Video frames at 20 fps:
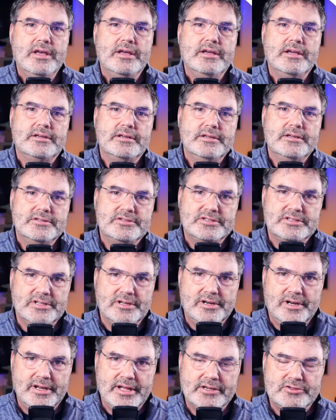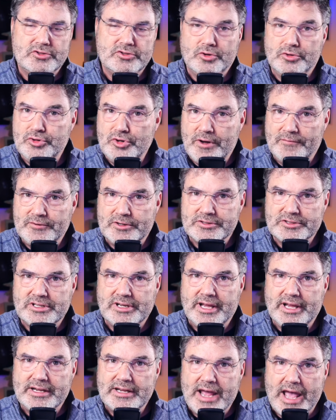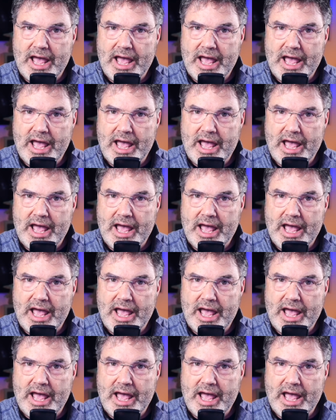it selects, or you have to select